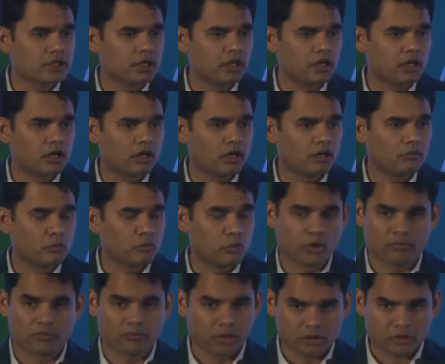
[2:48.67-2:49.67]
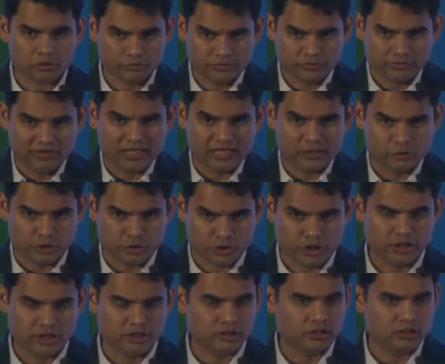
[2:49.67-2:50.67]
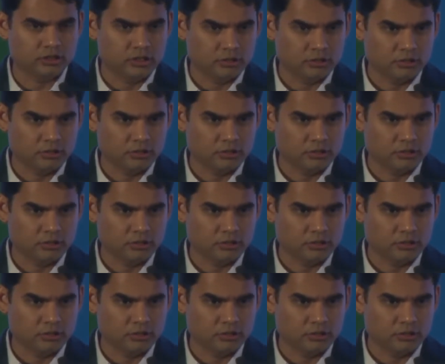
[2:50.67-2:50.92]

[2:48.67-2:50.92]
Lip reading: who are part of the value chain,